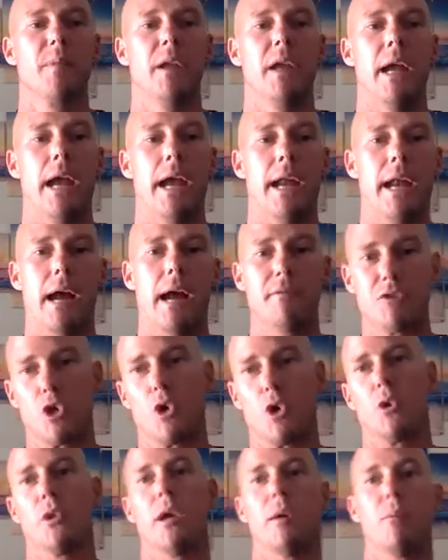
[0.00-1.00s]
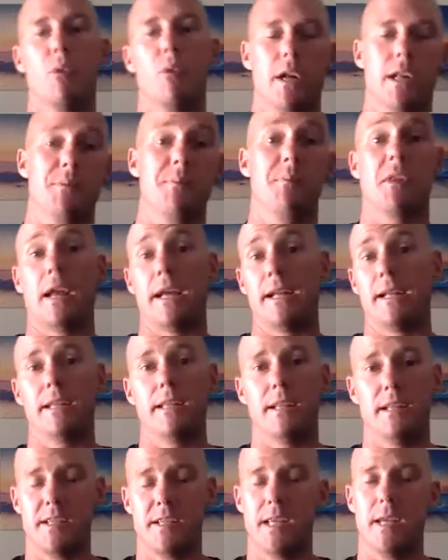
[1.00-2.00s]
and I've told them what it's like in
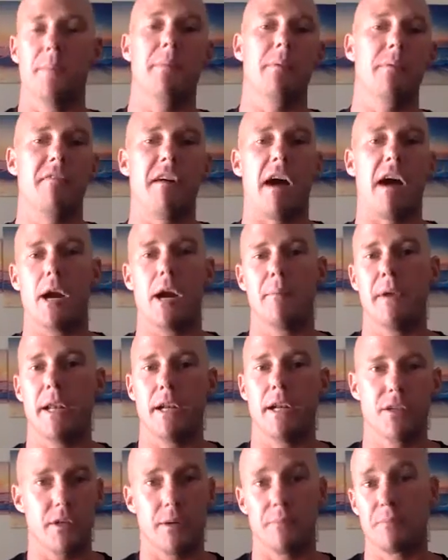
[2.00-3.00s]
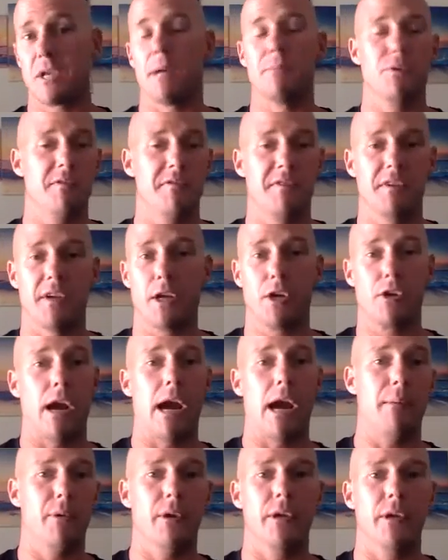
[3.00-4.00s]
the team environment. And sometimes you feel like
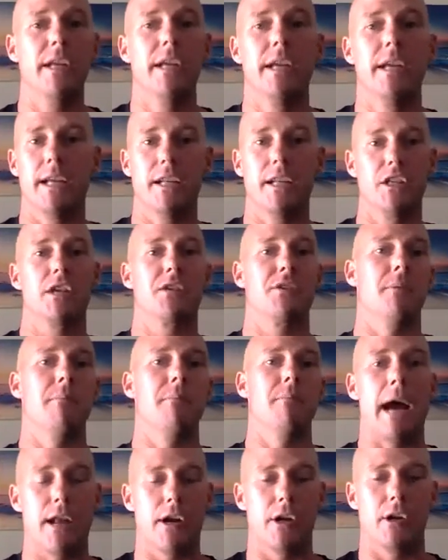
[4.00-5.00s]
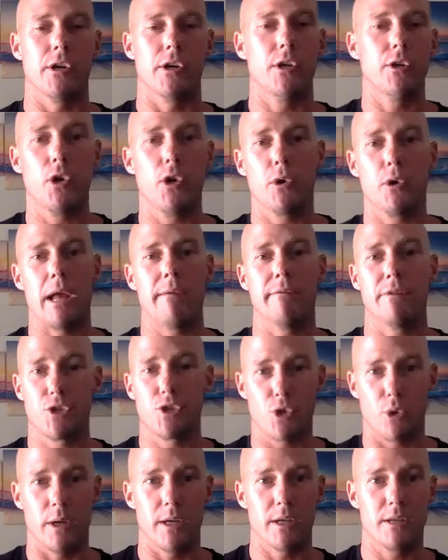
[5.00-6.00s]
crap, but it doesn't matter. You don't have a
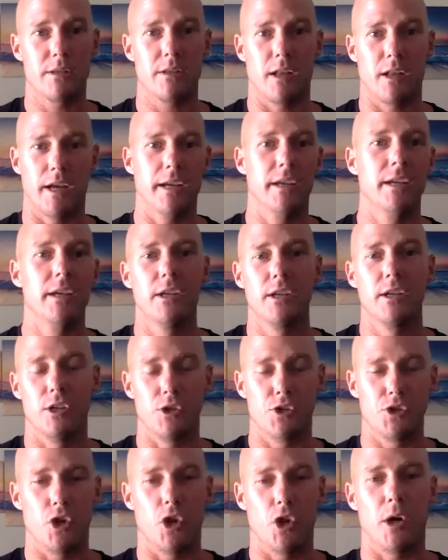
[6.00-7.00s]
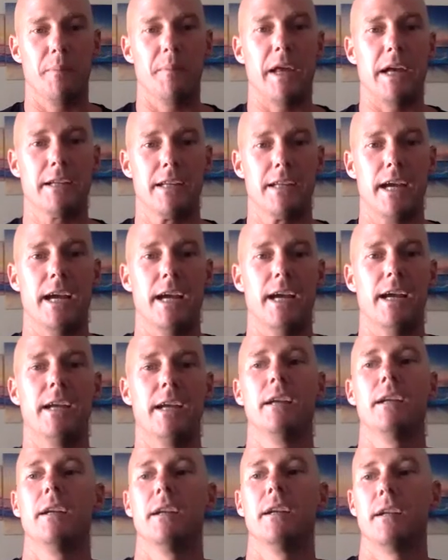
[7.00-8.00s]
choice. Like, you show up that day,
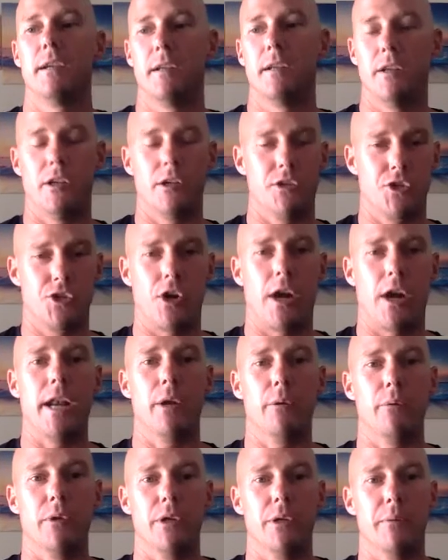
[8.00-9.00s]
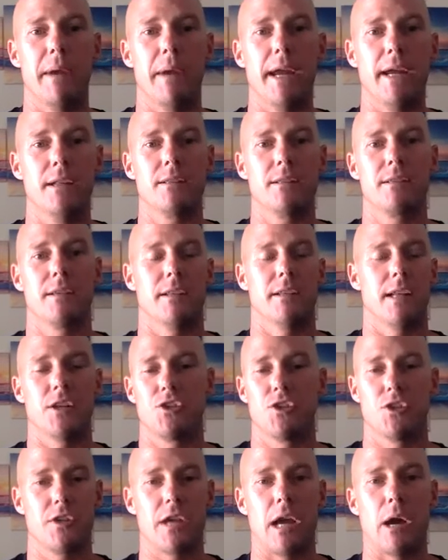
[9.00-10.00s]
you're training with your mates, and that's
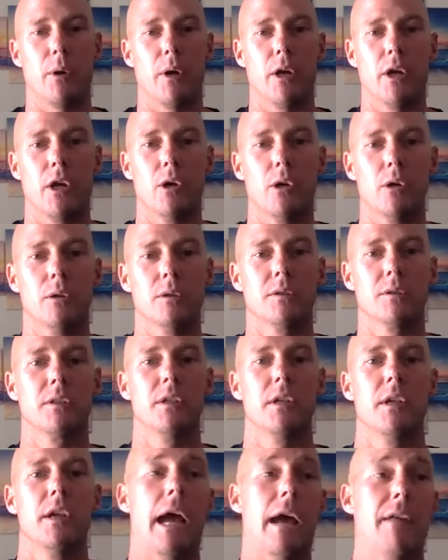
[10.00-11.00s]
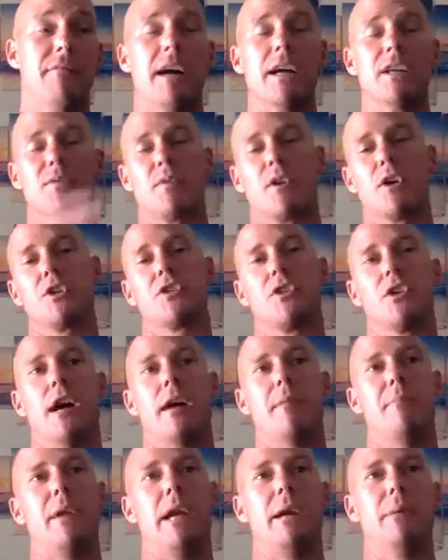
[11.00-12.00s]
just how it goes. And vice versa.
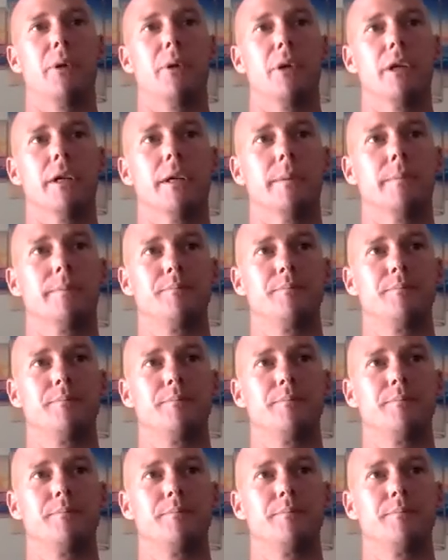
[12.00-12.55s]
I've been able to